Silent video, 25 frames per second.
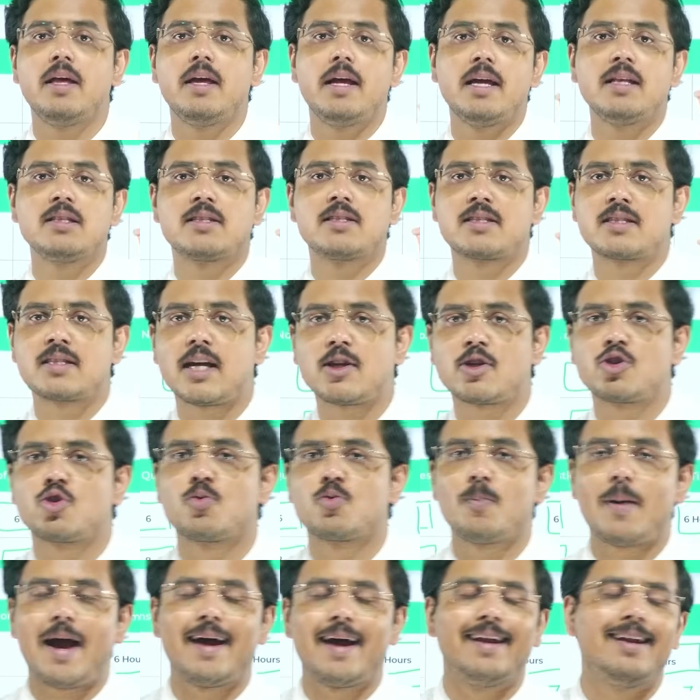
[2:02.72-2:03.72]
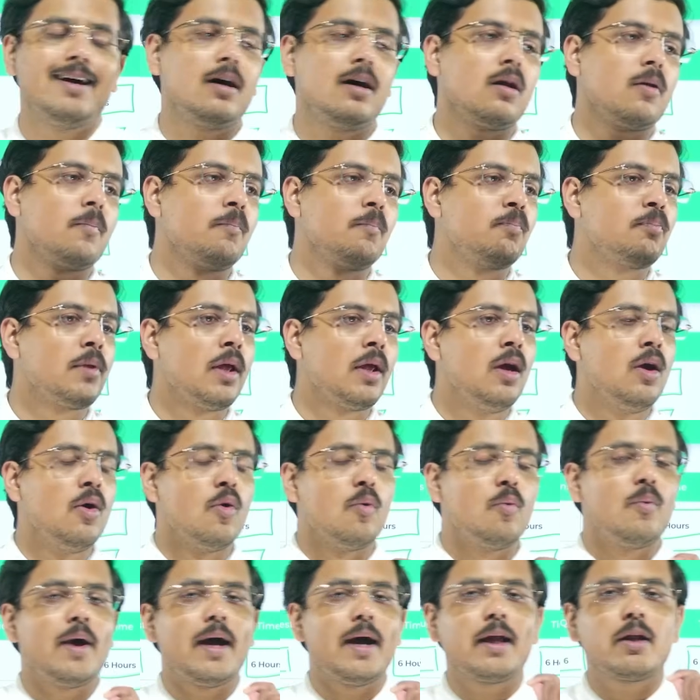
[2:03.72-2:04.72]
in such manner
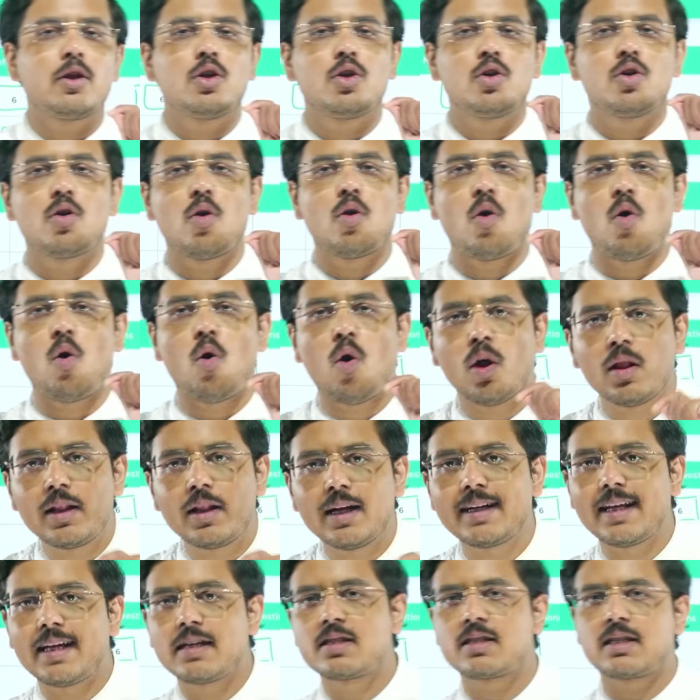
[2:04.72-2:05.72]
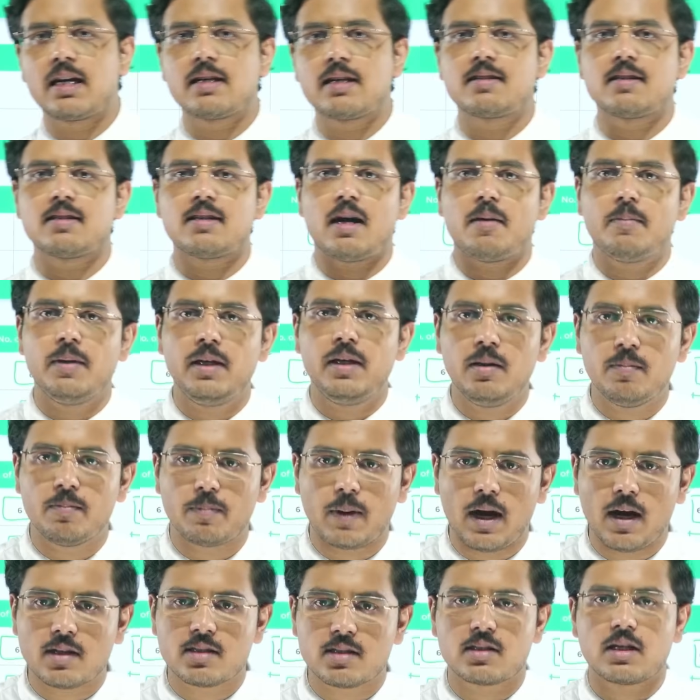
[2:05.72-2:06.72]
where all the test cases are being
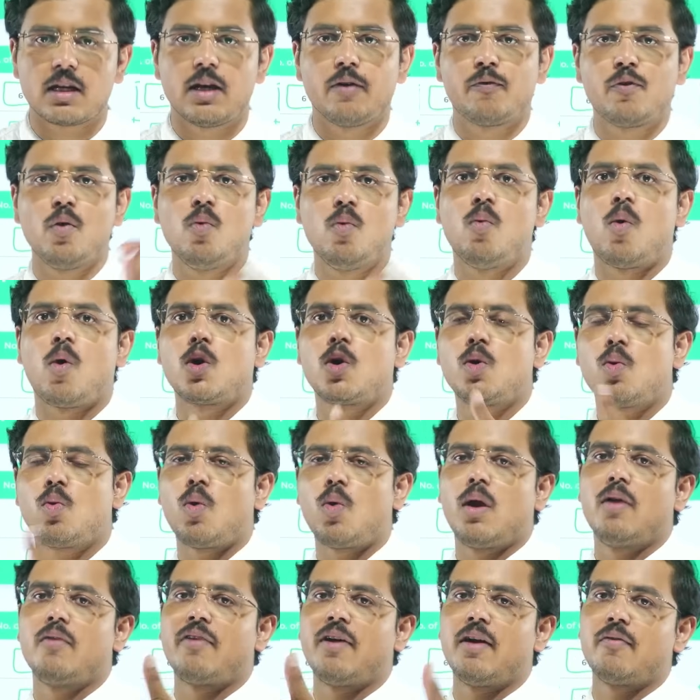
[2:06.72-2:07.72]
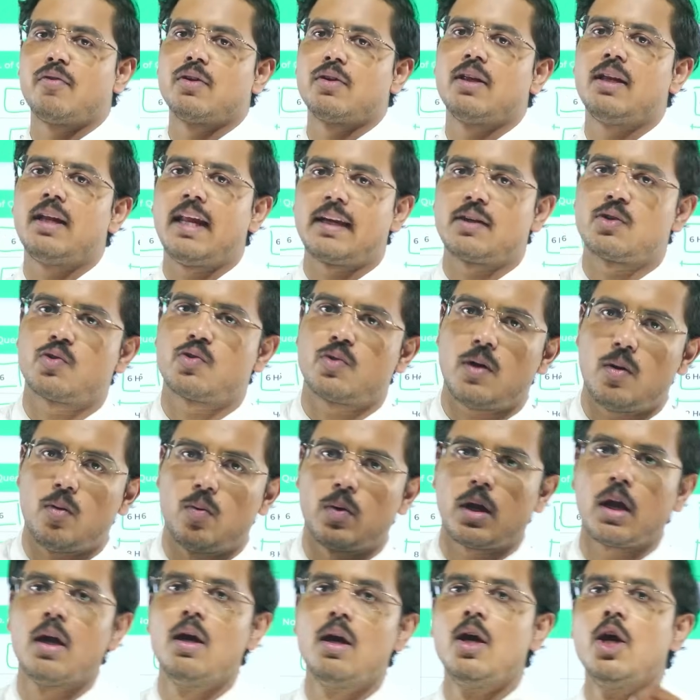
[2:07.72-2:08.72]
passed if you want to qualify for the next round.
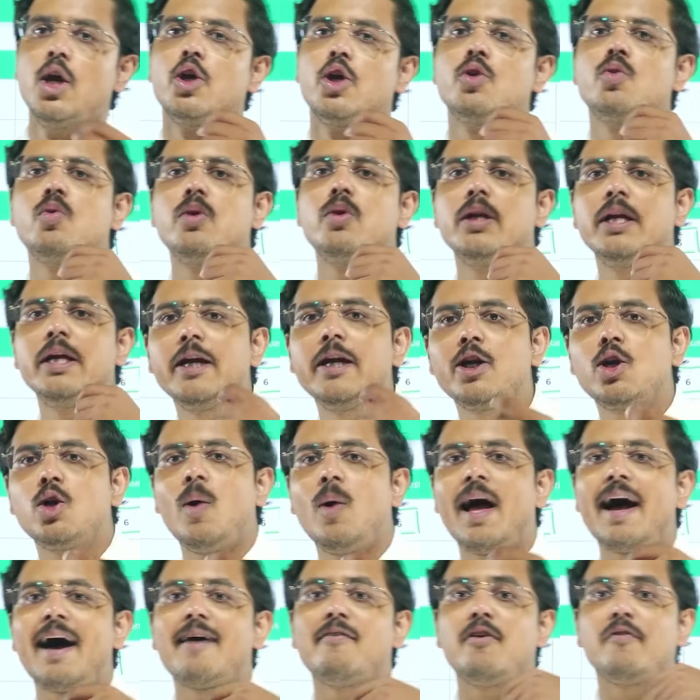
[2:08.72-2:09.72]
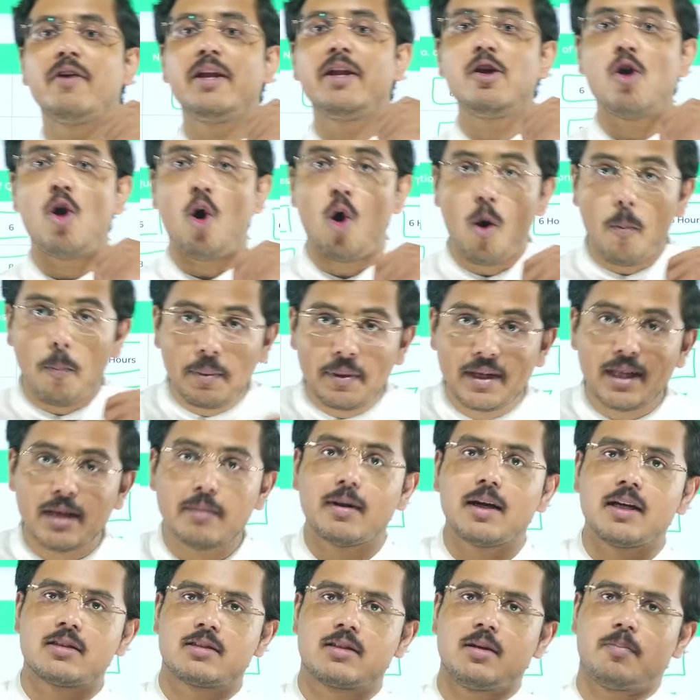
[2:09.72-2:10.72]
You need to have a very
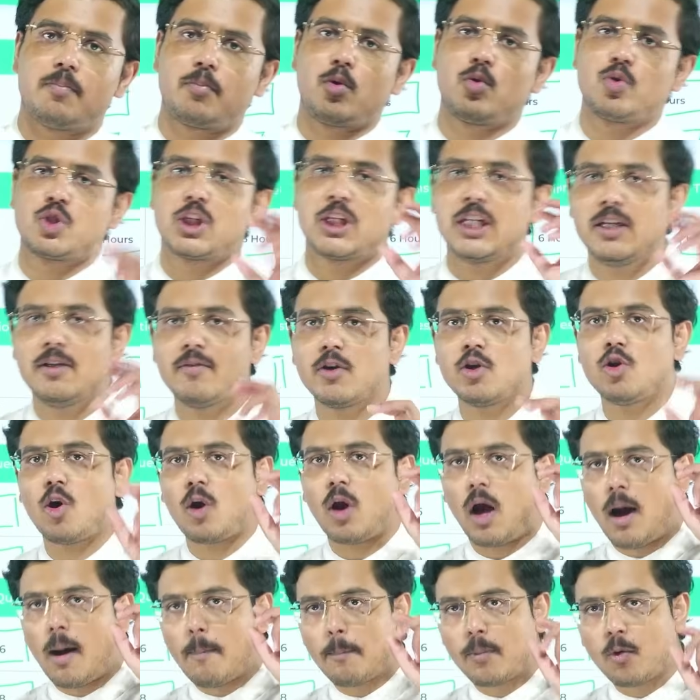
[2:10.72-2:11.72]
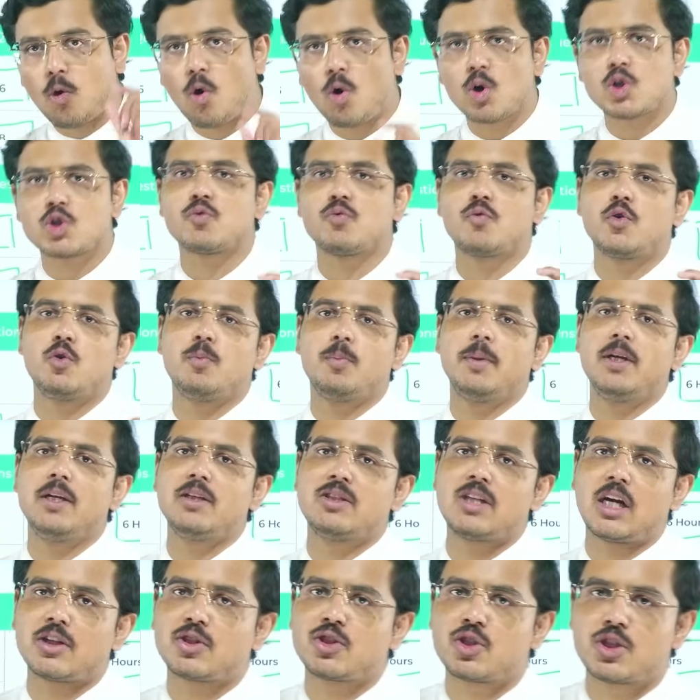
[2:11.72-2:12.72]
optimized approach. Even your approach would be
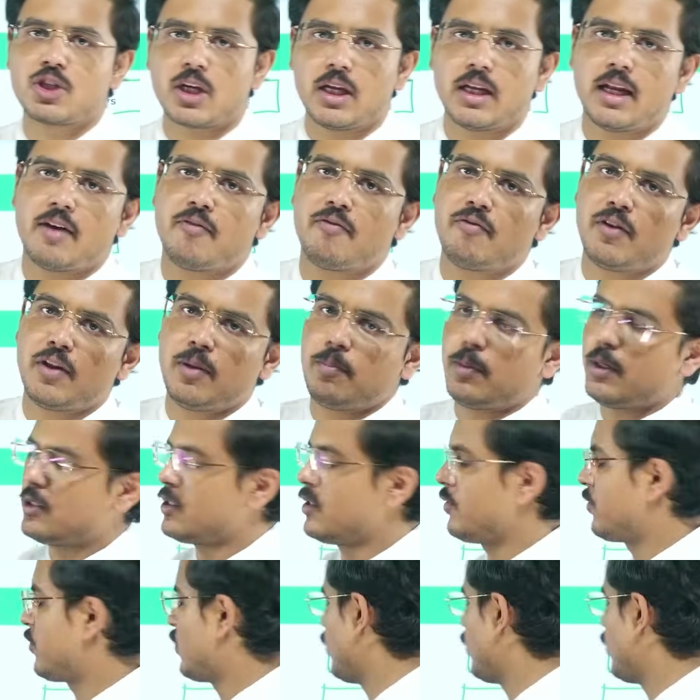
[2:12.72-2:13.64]
judged in every piece of